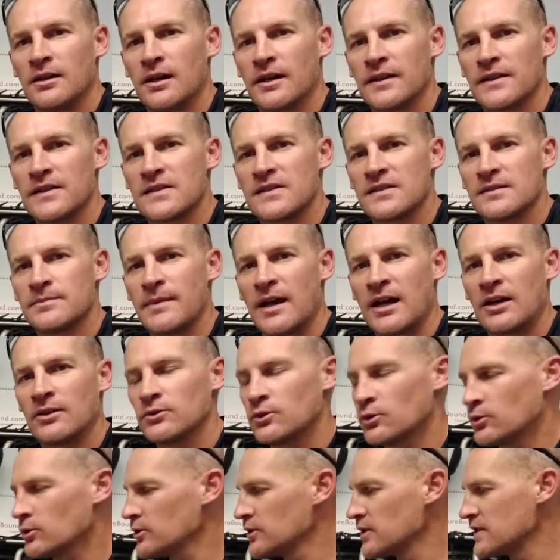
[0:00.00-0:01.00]
This is Mountain
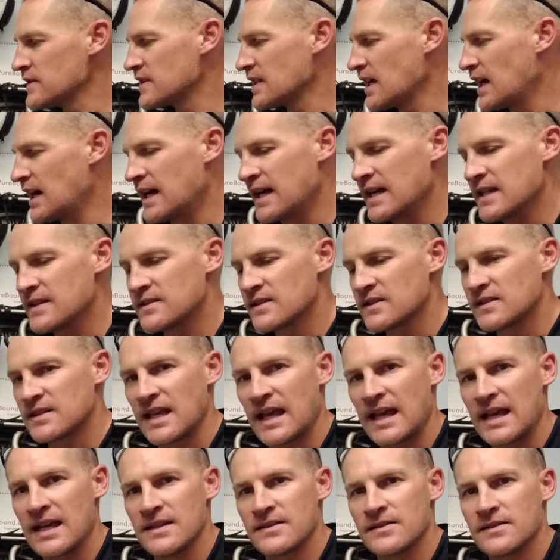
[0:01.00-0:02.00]
Laurel Designs. This
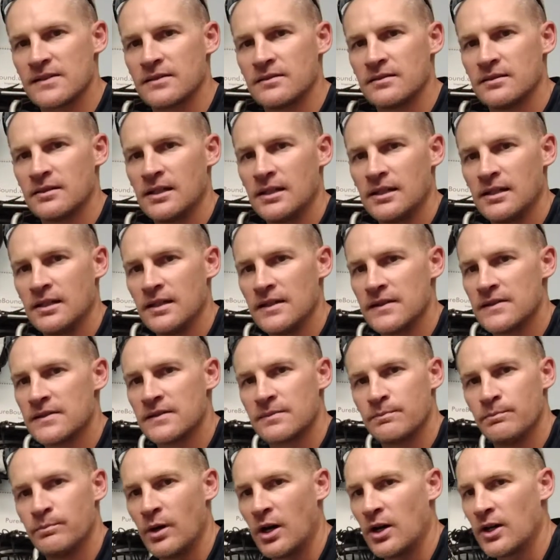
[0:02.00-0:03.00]
has its
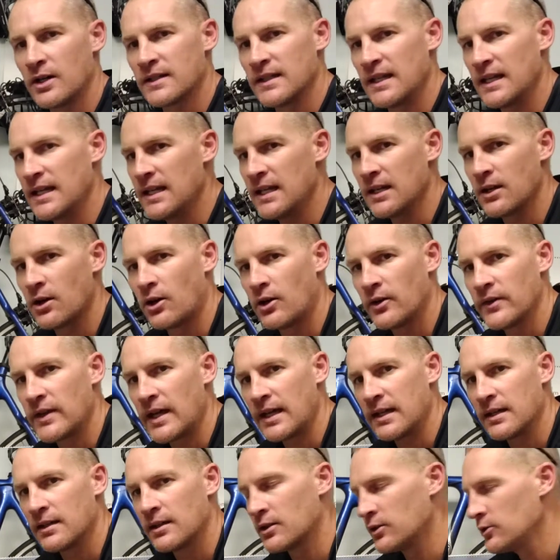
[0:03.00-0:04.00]
bug netting, all
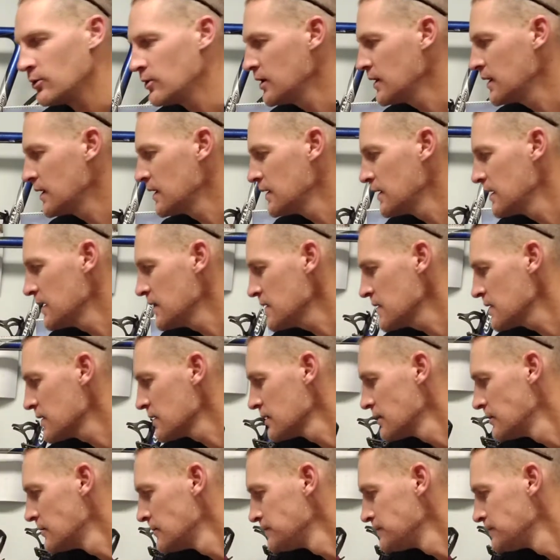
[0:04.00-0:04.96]
that included in this.